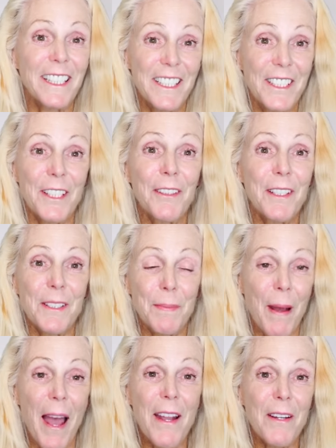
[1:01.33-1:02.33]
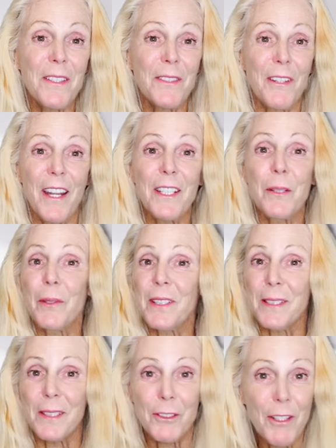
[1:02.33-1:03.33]
serious buyers, right? You want
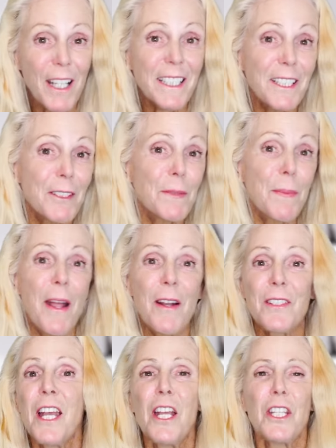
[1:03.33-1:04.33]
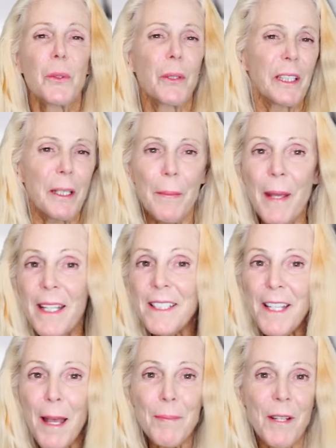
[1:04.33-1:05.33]
to attract serious buyers. You want to
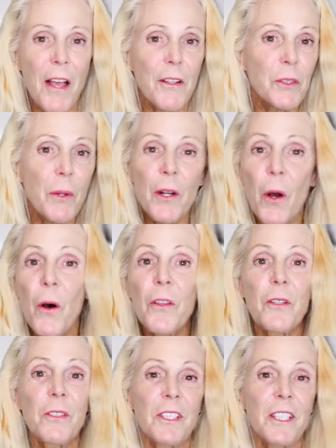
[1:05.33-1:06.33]
command top dollar. You want all those